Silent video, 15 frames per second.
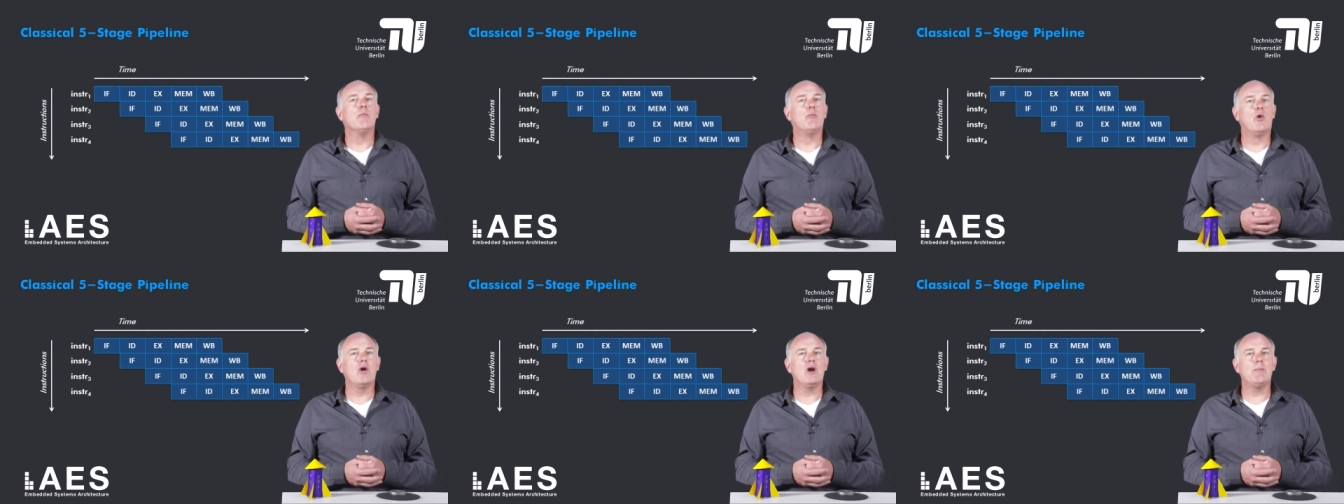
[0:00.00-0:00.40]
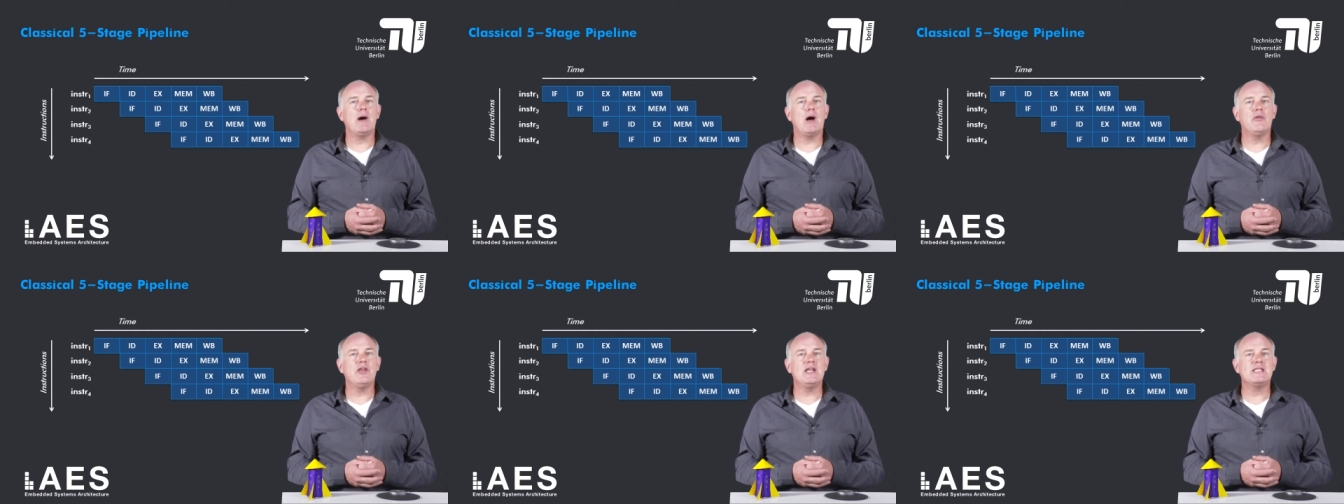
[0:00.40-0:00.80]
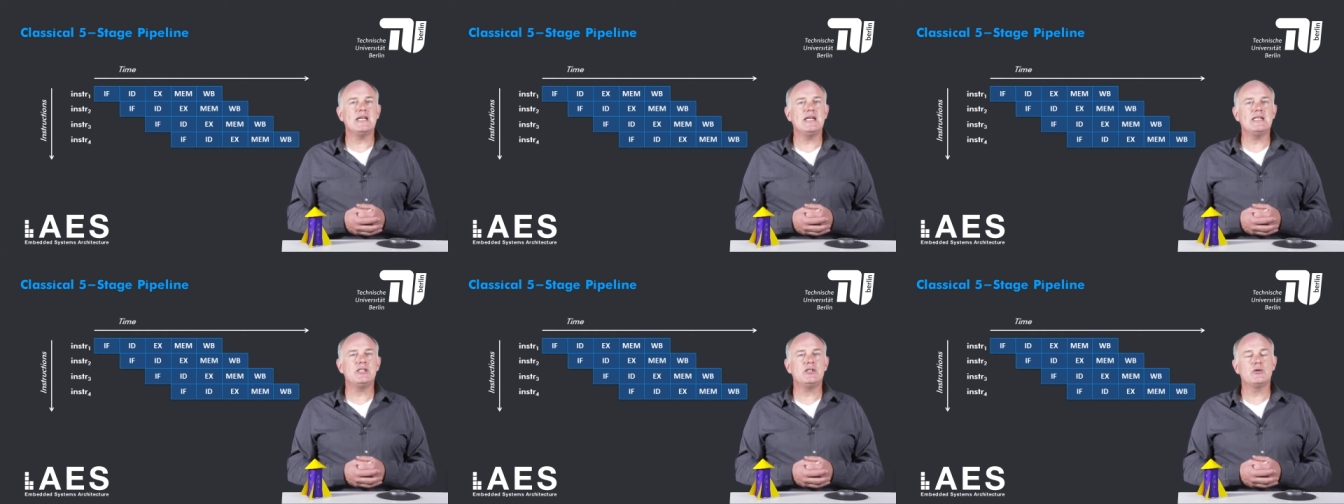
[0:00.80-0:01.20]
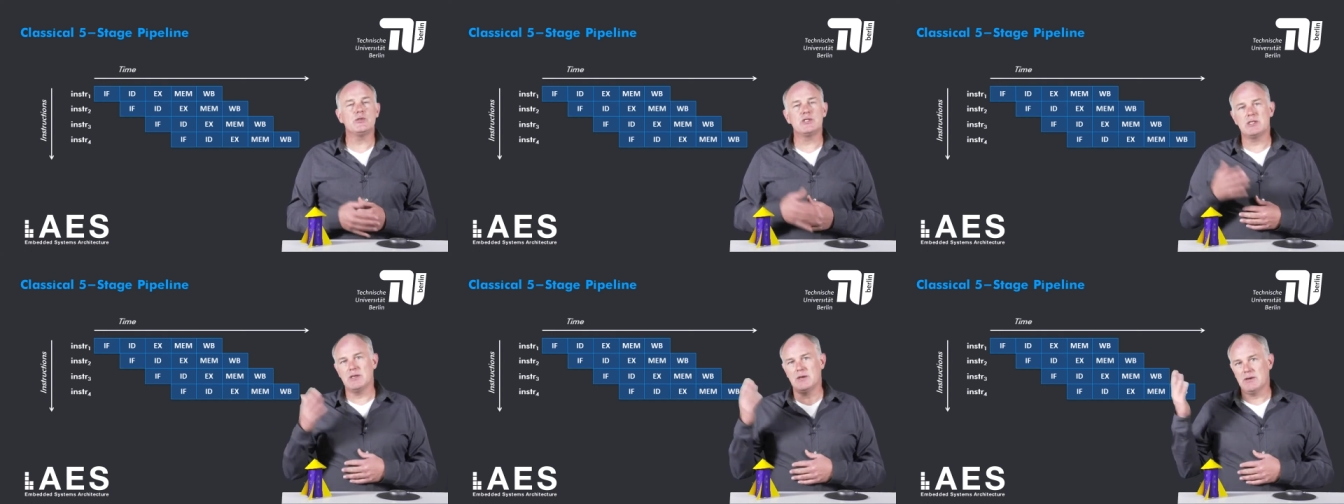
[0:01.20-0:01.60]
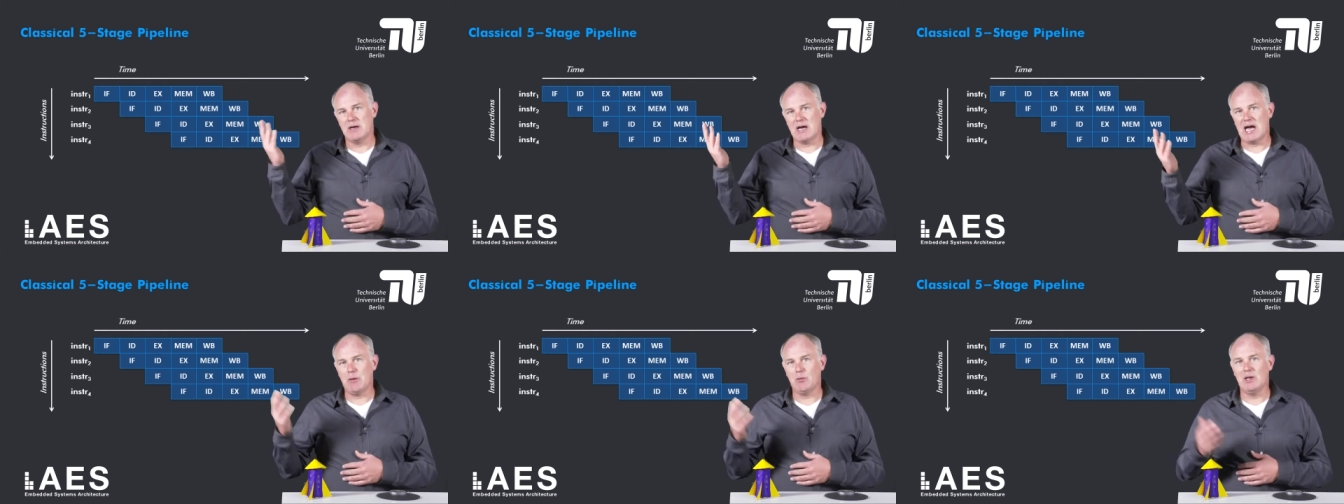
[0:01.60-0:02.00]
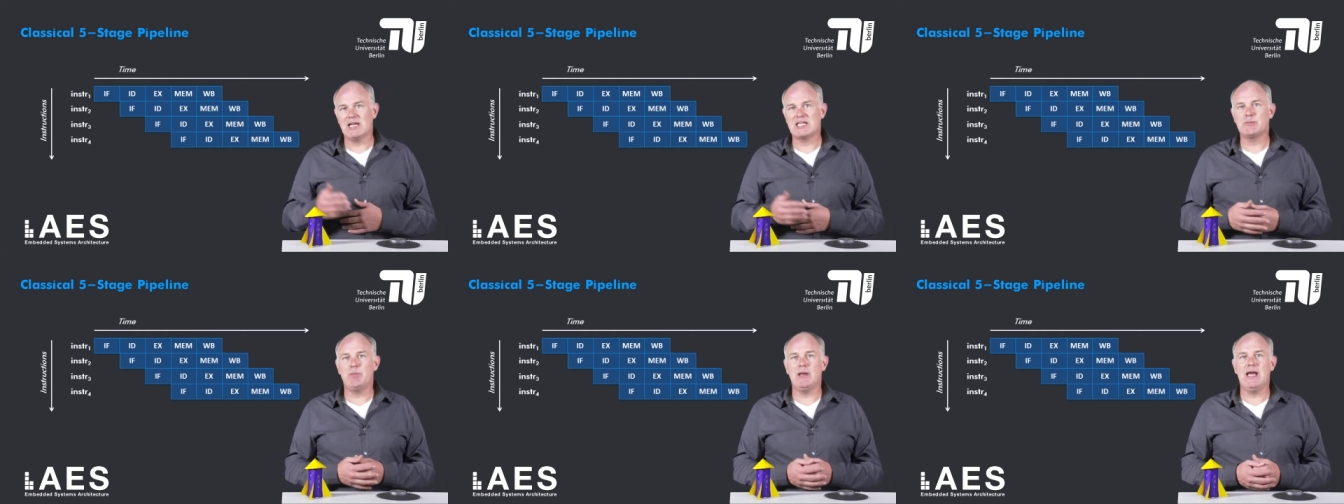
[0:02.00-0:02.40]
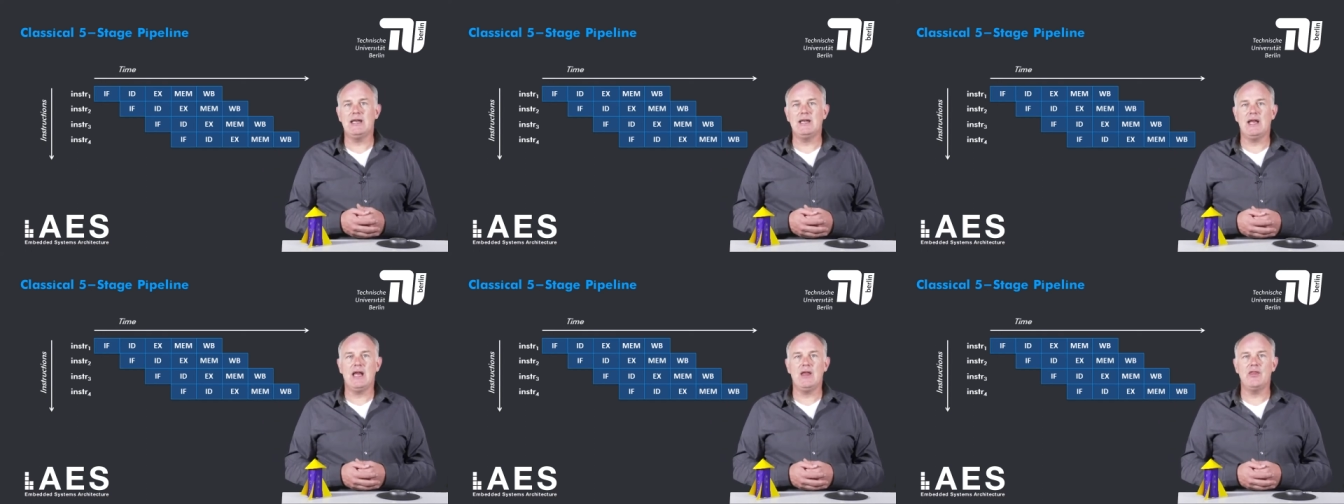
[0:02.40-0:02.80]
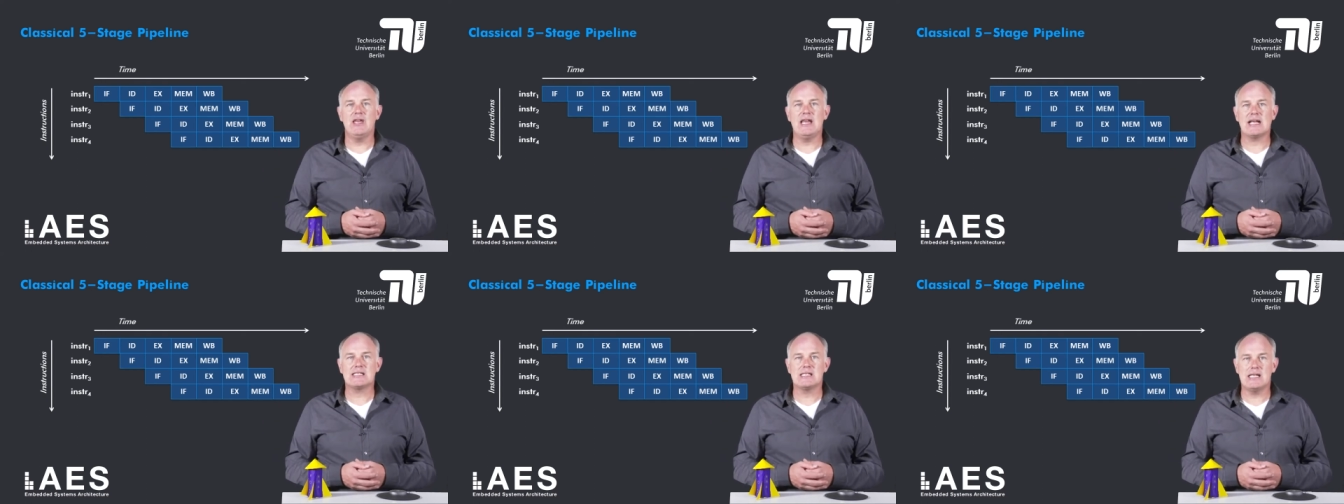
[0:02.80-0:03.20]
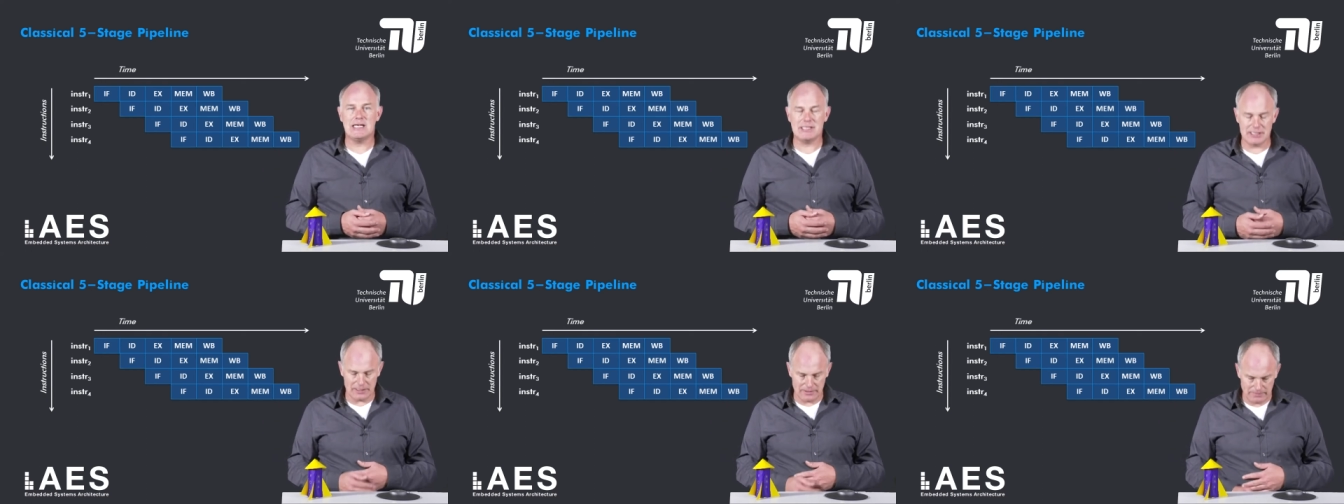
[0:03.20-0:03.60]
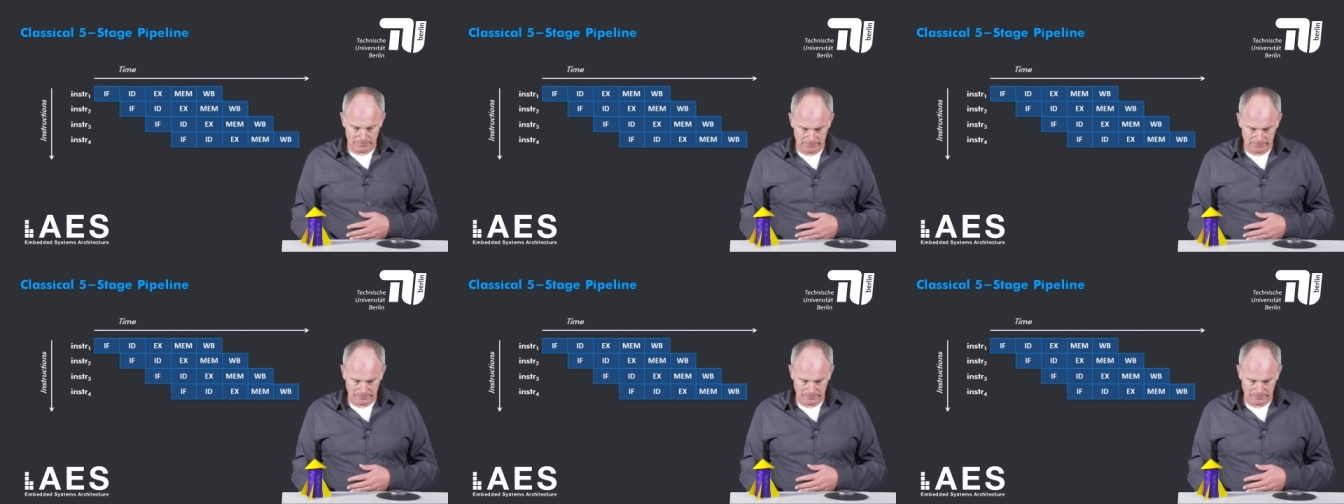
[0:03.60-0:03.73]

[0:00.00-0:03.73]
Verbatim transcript: More about these issues I will explain in the next lesson.